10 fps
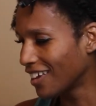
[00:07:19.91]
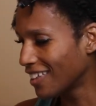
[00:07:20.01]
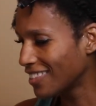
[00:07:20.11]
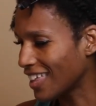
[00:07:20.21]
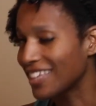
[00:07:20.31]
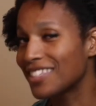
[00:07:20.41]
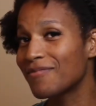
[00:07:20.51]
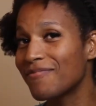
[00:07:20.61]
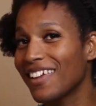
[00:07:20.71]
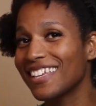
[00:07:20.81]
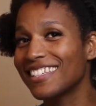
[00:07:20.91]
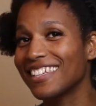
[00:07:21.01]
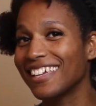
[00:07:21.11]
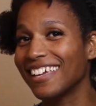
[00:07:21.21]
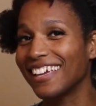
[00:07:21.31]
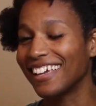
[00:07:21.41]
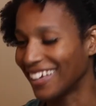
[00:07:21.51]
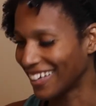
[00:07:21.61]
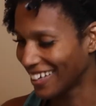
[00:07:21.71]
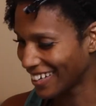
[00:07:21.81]
That's
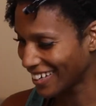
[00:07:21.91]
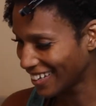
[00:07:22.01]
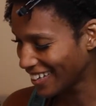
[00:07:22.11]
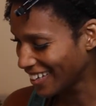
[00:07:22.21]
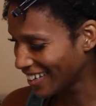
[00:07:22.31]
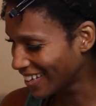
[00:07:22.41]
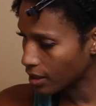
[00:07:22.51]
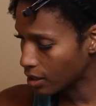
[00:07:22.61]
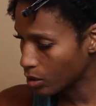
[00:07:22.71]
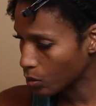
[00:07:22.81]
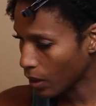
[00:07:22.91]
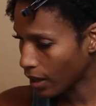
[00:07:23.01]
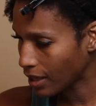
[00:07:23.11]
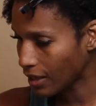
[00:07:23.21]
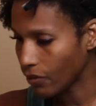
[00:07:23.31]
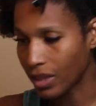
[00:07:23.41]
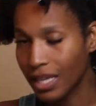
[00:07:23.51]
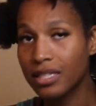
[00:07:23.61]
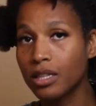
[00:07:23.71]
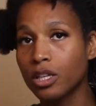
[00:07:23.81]
amazing. This is what, even
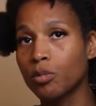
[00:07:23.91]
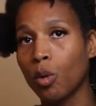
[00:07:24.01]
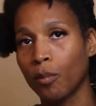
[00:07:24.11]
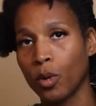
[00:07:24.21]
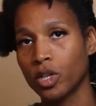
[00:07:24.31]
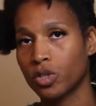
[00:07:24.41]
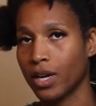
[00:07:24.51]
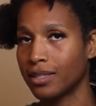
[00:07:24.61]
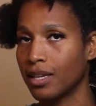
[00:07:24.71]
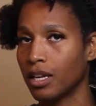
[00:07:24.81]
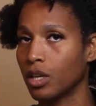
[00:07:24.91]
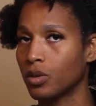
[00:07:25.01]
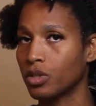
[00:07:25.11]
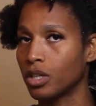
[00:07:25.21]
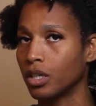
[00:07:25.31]
this looks more moisturized than it used to,